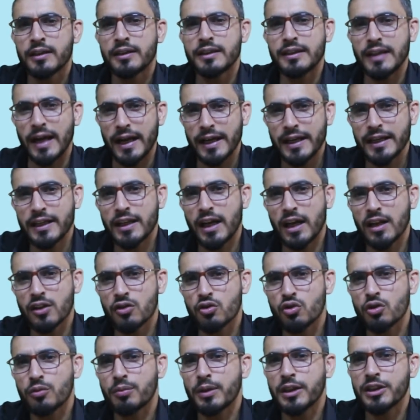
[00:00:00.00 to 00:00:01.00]
died
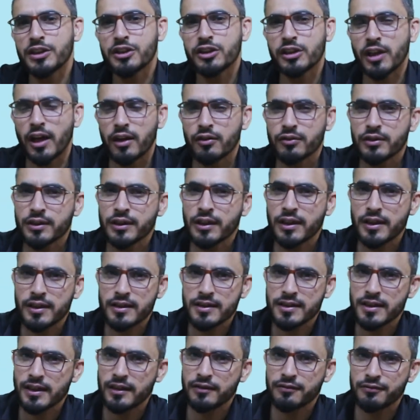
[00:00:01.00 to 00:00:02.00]
also by drowning
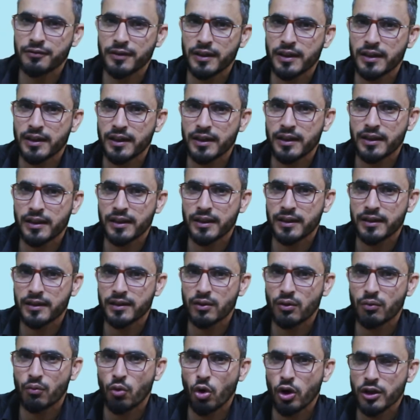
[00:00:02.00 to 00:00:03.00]
herself in
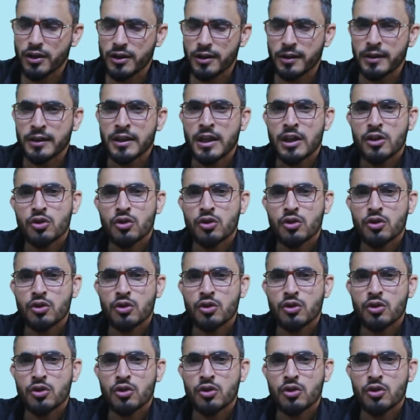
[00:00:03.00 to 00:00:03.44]
the water.